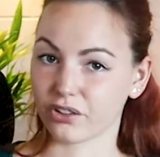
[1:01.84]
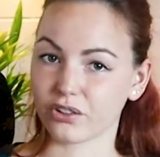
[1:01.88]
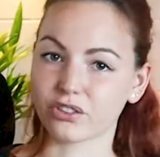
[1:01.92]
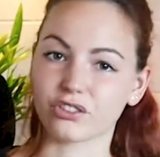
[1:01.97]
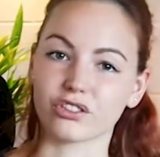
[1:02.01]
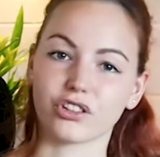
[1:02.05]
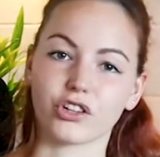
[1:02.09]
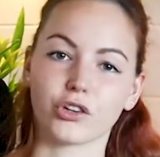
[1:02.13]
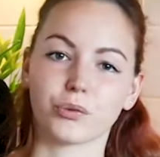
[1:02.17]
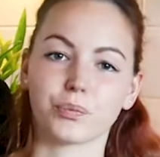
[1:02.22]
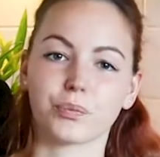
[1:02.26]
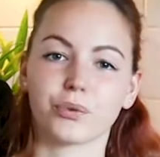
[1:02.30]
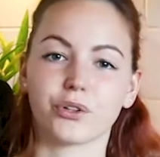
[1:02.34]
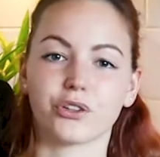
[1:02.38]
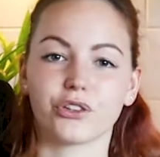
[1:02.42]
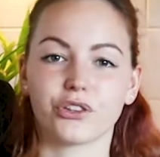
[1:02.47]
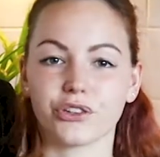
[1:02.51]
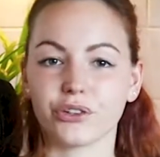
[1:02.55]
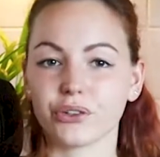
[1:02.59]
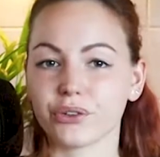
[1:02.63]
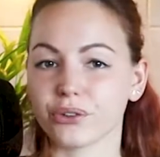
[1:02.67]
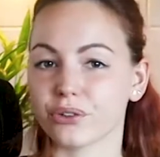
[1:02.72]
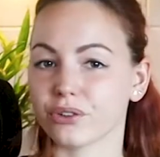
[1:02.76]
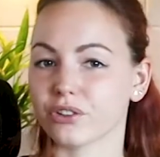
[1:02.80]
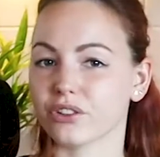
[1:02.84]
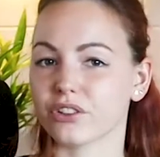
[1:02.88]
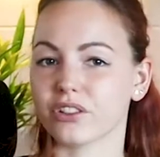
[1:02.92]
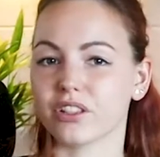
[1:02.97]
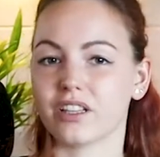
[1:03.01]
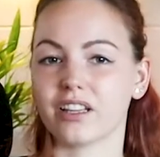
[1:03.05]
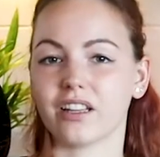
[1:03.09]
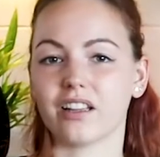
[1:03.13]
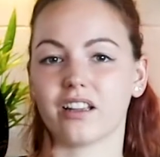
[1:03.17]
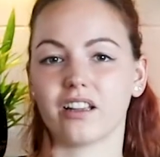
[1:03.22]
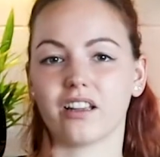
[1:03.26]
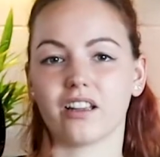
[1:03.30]
Europe, due to
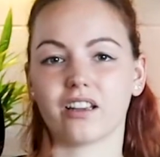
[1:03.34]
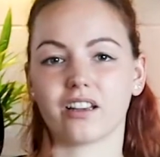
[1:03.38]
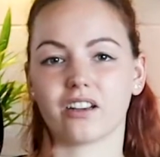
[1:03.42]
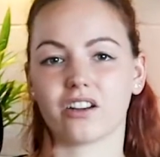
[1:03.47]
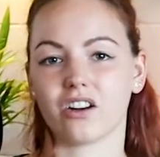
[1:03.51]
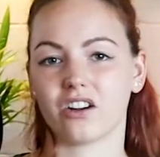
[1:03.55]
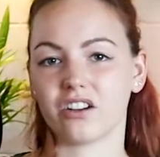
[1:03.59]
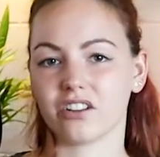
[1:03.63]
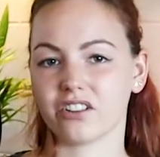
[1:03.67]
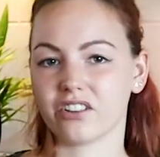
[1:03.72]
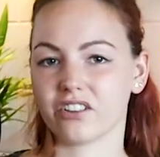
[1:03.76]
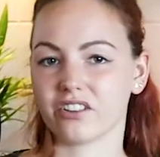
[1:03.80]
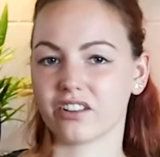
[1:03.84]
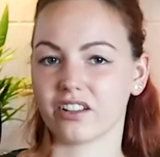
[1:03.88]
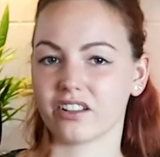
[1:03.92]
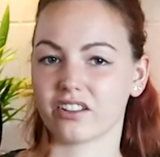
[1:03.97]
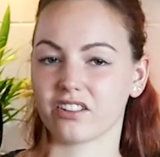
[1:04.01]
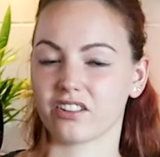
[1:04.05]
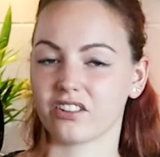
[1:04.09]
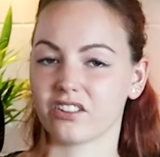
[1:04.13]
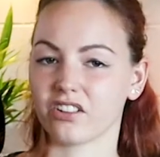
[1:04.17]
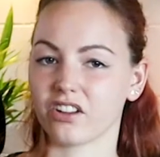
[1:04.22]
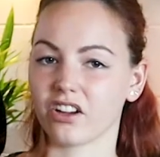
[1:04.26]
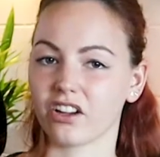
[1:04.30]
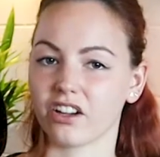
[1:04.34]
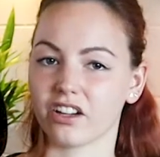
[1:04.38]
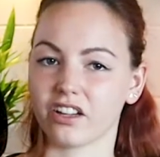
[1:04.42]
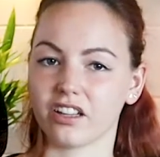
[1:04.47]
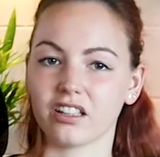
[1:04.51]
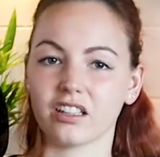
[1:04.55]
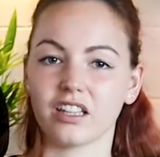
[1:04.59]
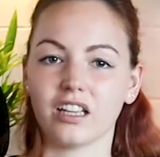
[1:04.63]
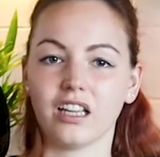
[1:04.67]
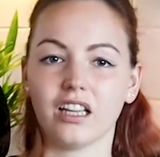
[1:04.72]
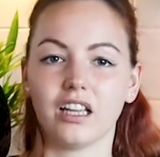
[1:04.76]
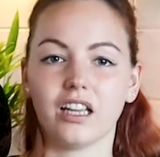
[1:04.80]
the karstic
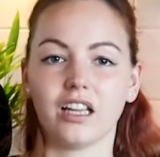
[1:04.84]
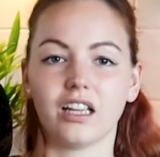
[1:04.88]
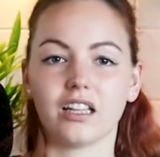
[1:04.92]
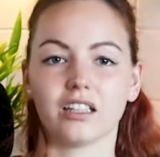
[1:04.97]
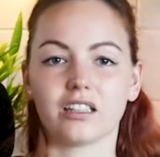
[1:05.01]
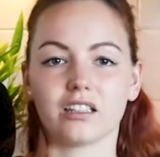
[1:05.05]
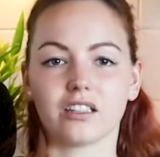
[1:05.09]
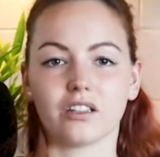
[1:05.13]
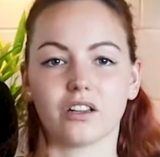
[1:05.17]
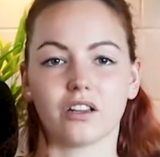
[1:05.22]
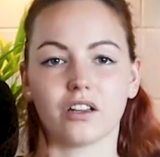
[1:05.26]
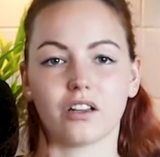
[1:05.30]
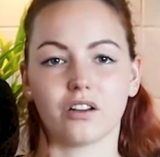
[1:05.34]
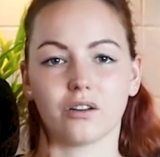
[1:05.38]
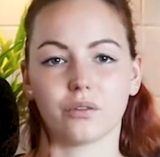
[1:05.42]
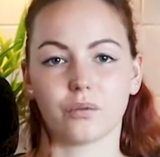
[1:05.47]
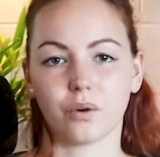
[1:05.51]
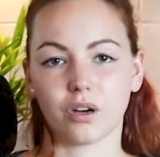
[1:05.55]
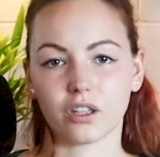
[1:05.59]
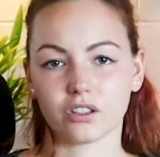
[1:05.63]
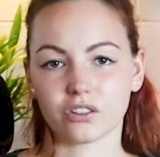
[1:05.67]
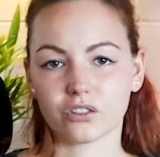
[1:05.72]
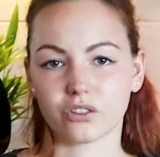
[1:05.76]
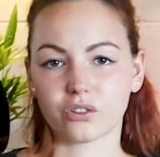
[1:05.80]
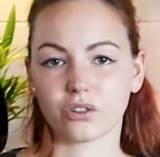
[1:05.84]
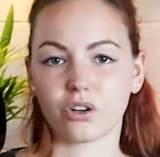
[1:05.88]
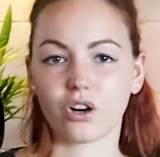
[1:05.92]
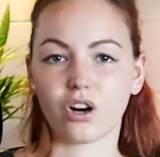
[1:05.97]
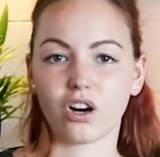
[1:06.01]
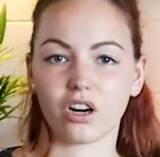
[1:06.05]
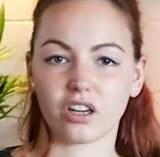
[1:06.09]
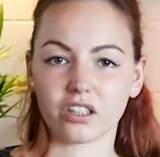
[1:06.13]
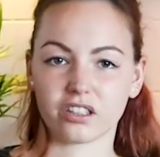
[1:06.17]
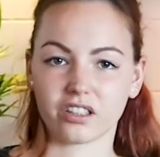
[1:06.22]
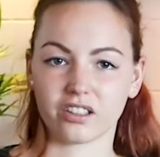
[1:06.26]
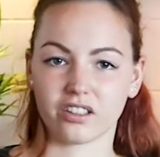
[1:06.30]
soil, the water
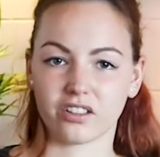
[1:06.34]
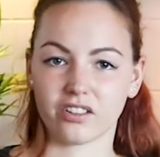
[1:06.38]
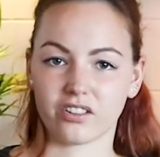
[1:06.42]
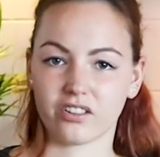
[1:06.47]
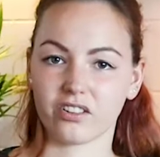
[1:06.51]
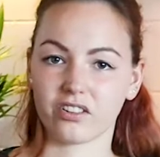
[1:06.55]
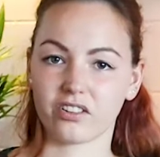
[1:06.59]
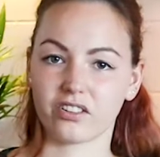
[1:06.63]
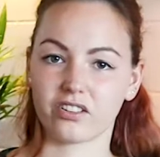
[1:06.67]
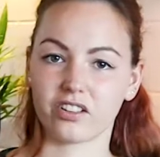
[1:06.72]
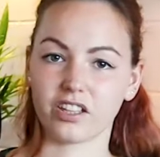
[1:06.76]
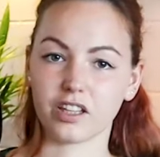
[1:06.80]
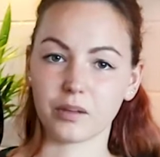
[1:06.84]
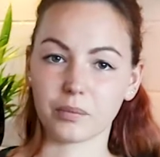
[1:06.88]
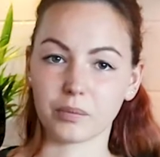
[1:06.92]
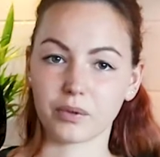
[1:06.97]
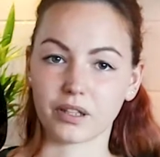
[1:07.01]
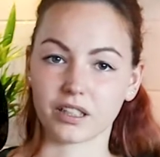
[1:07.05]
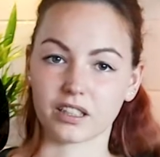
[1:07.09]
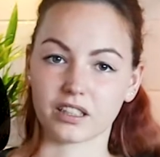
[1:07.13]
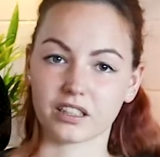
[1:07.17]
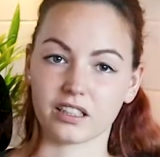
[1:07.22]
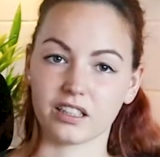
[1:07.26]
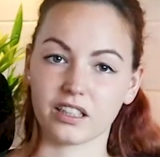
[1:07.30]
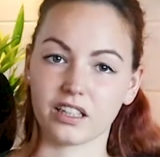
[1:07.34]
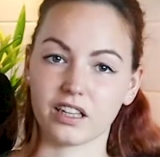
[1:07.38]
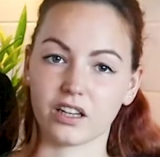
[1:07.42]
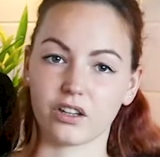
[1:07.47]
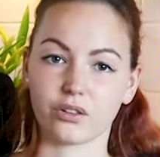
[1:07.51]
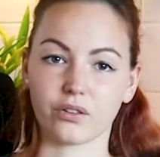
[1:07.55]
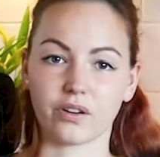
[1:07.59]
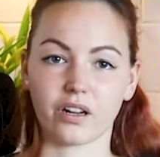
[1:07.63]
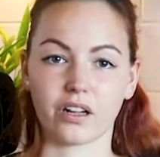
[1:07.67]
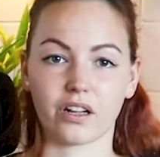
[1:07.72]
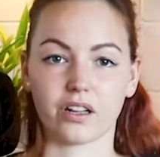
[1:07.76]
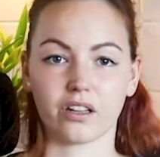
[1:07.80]
hardness is typically
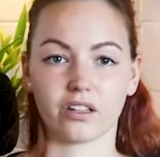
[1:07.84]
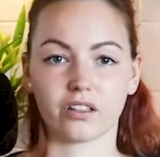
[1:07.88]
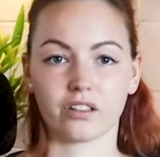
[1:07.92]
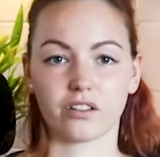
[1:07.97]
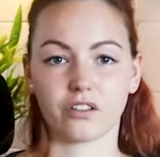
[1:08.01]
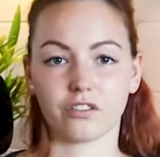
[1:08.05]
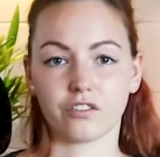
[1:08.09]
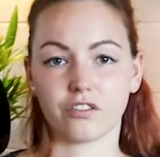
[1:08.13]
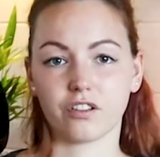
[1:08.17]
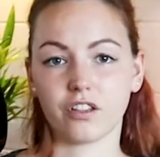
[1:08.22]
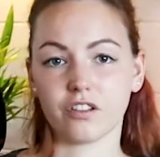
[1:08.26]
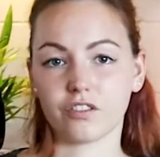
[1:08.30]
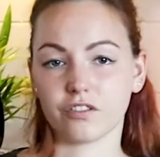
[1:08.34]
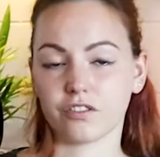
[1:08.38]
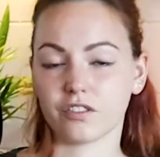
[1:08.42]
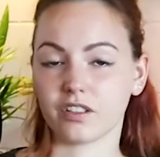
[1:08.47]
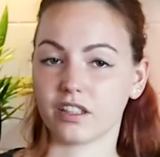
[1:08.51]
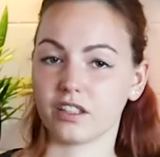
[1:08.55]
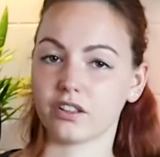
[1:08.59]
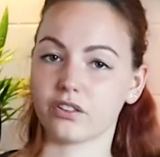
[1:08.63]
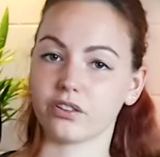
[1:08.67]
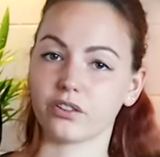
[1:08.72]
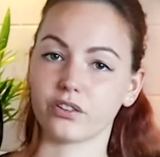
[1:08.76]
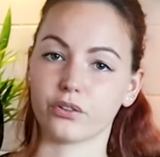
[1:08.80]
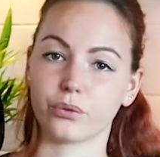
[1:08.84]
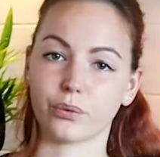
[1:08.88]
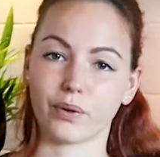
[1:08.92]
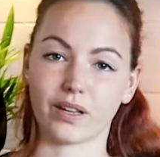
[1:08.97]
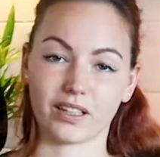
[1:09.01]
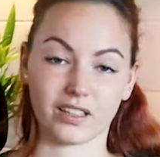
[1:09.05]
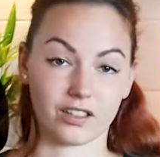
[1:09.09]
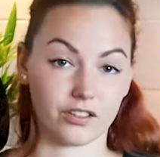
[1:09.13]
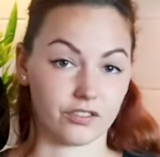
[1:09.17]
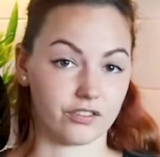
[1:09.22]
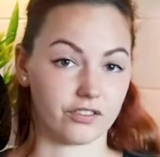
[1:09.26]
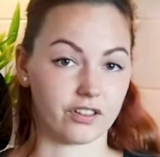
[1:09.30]
around 15 to
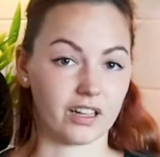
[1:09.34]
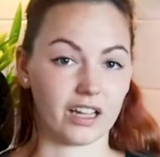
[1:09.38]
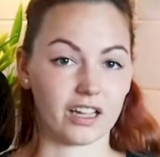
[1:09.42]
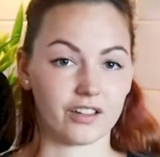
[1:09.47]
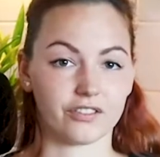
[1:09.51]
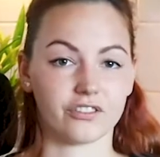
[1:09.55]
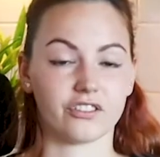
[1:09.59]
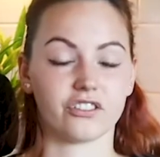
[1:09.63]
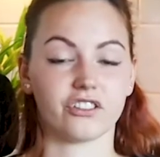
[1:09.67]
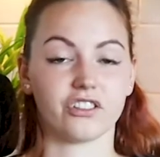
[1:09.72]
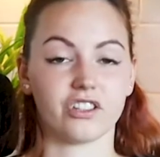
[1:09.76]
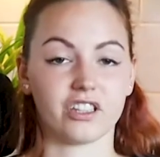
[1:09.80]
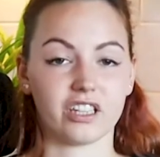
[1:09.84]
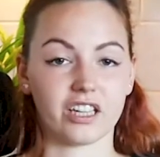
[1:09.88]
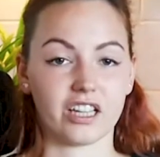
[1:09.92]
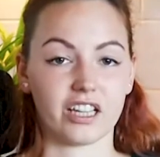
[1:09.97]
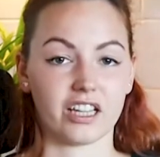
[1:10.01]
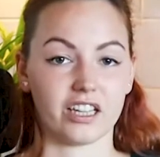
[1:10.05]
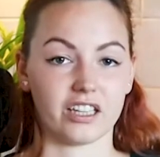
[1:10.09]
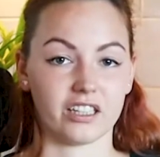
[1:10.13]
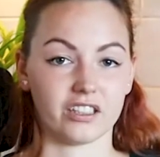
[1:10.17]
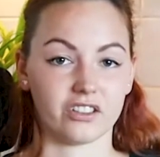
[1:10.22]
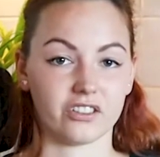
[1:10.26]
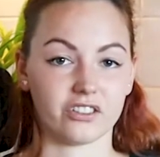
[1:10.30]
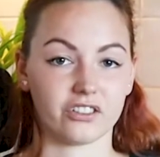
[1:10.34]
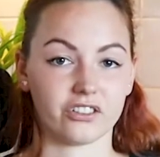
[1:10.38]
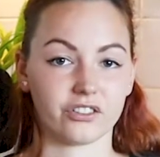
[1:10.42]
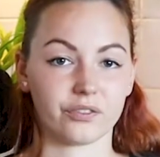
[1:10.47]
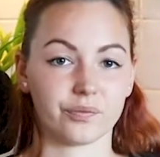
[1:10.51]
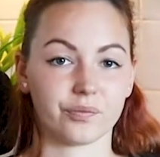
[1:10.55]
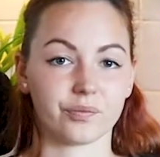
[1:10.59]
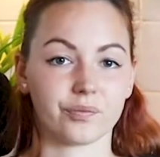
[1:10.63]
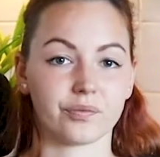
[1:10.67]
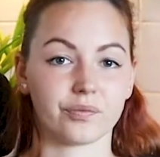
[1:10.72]
25 GH.